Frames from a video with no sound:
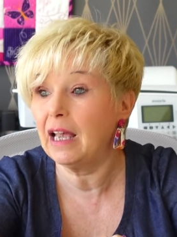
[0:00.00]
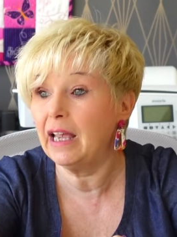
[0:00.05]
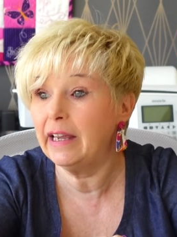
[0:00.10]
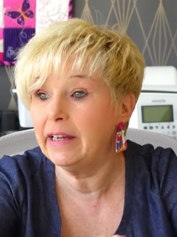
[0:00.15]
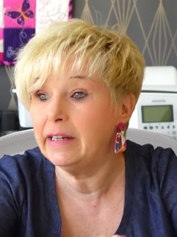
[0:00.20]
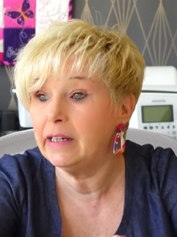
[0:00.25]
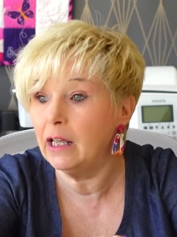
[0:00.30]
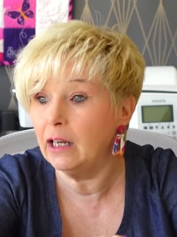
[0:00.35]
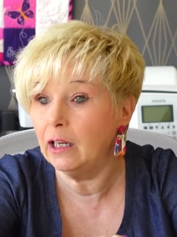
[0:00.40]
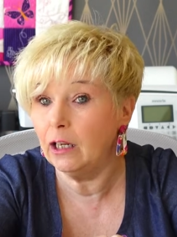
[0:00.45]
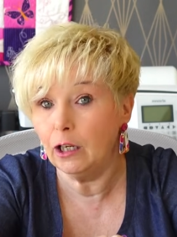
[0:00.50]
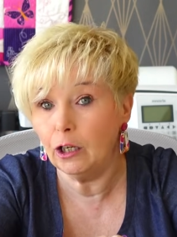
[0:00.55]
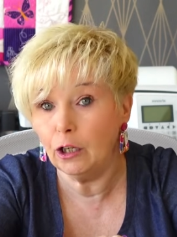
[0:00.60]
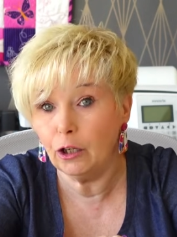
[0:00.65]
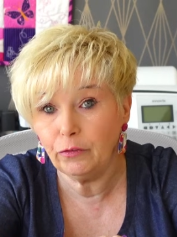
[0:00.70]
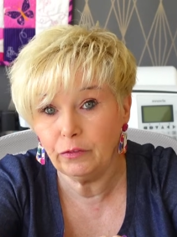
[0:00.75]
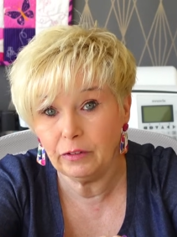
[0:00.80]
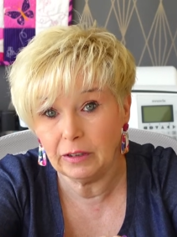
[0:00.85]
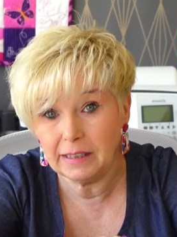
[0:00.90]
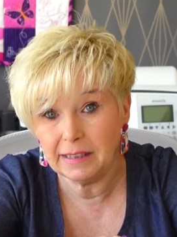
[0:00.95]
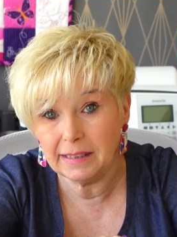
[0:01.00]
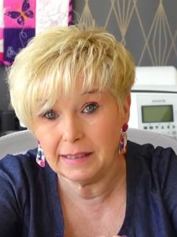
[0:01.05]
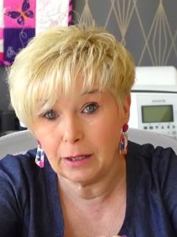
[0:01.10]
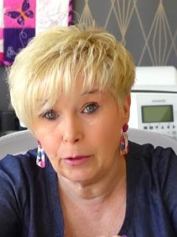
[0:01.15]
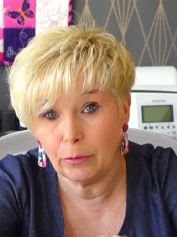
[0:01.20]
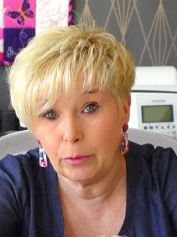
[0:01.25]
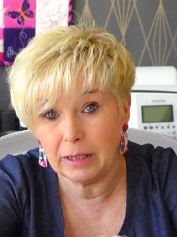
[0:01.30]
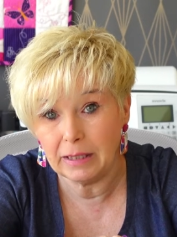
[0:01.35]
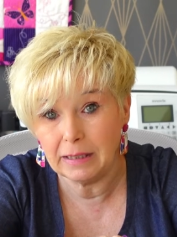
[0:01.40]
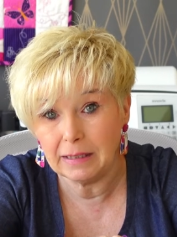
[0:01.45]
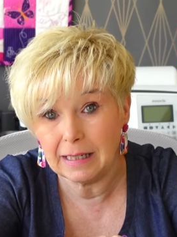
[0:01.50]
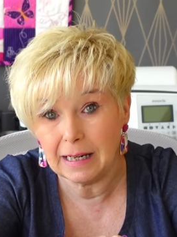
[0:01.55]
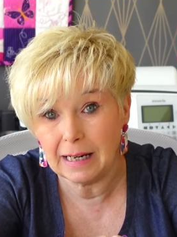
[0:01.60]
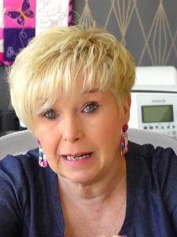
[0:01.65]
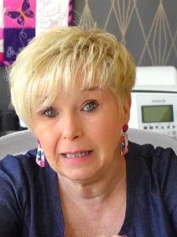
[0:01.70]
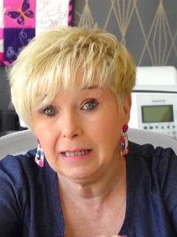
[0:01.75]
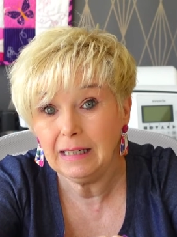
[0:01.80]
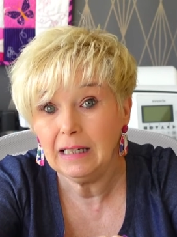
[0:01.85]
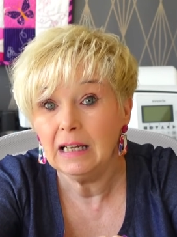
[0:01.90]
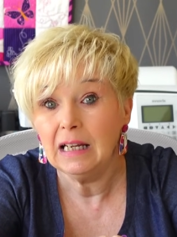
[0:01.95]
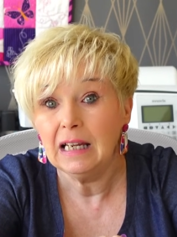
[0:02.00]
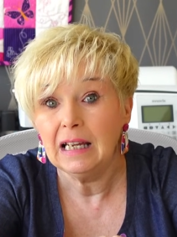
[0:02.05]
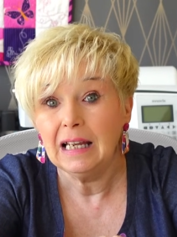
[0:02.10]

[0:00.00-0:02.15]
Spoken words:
a lovely sewing day.